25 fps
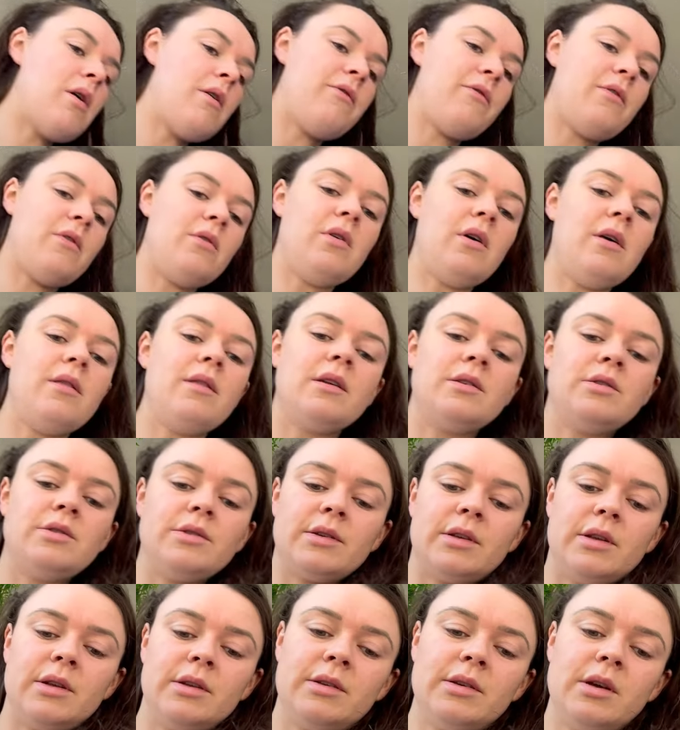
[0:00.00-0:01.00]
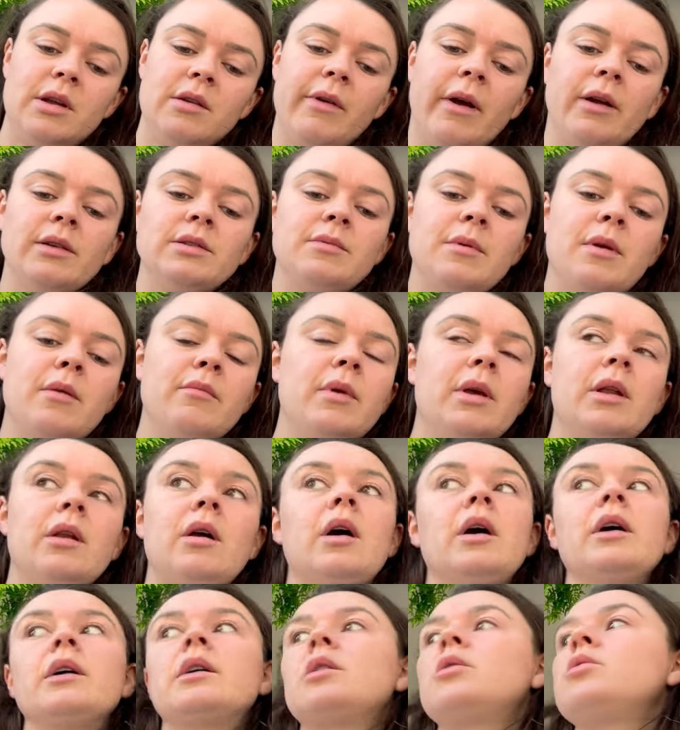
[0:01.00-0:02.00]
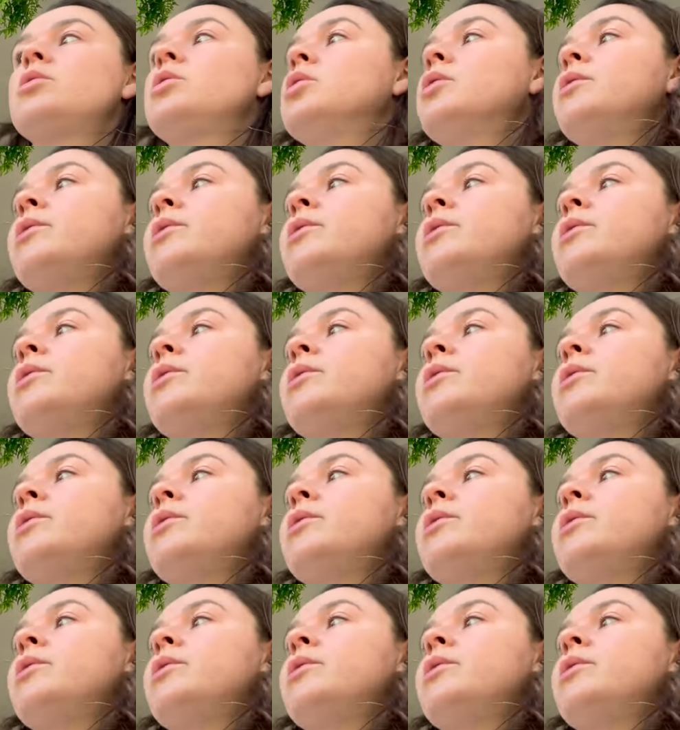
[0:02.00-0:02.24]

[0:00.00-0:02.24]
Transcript: feel like they're just going to turn around to me and be like, you're